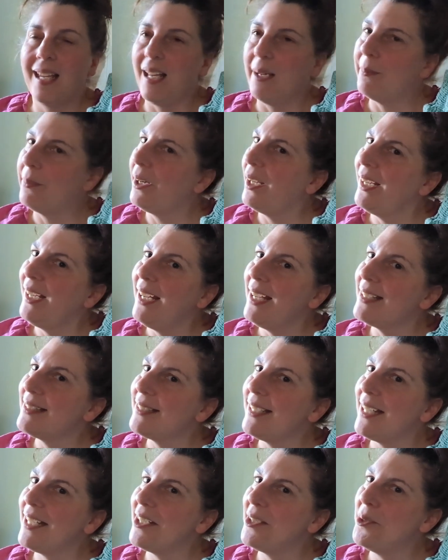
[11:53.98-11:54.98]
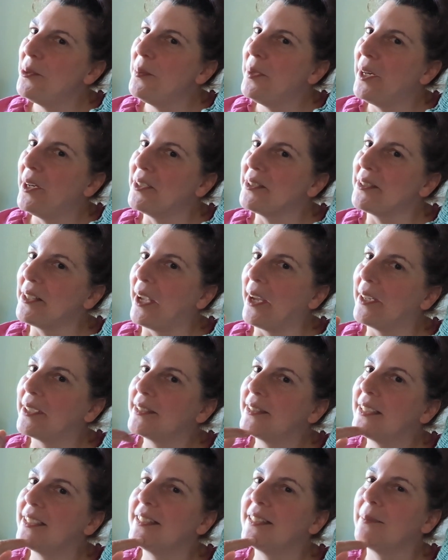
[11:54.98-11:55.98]
Probably cast on a new pair of
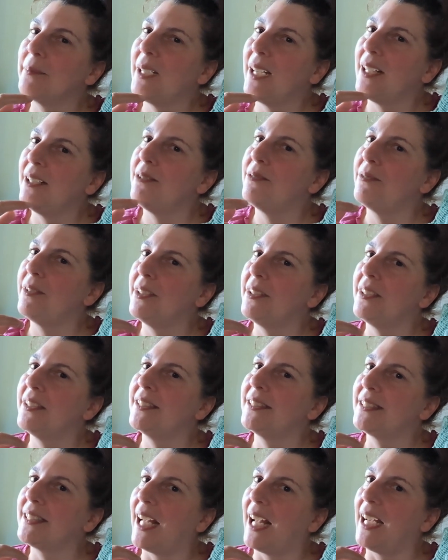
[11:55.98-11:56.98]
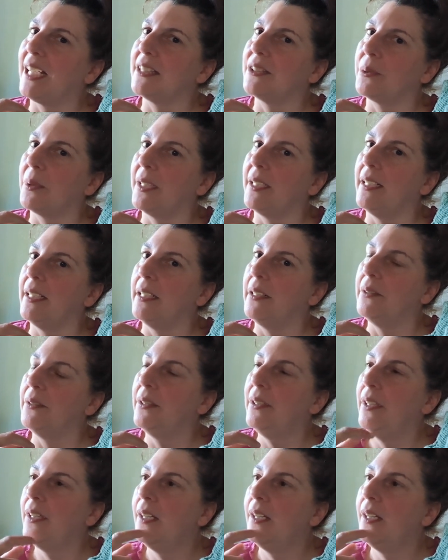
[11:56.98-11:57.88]
socks because I'm kind of feeling socks right now.